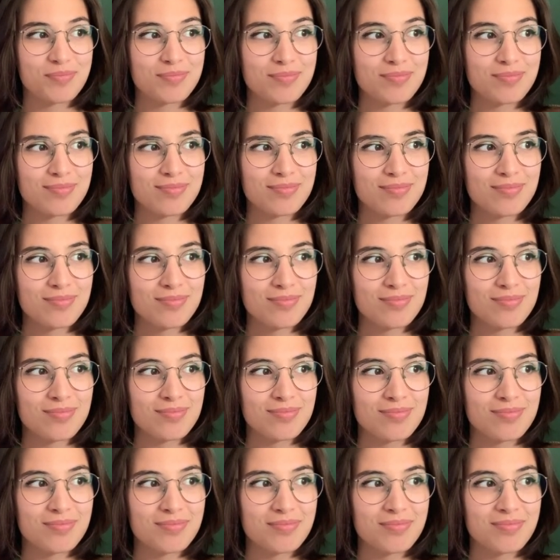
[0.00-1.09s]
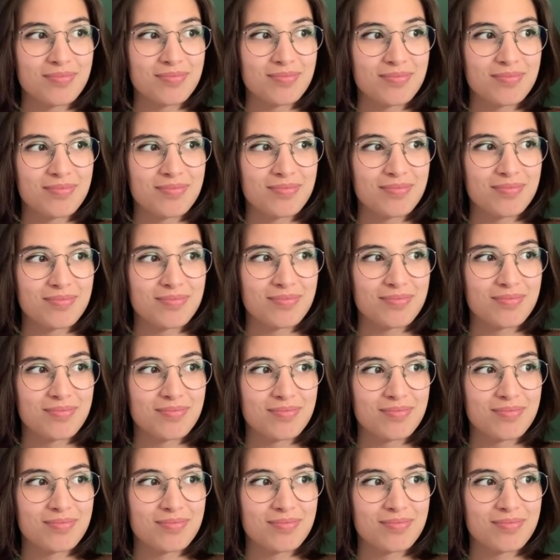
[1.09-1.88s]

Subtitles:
Nobody speaks.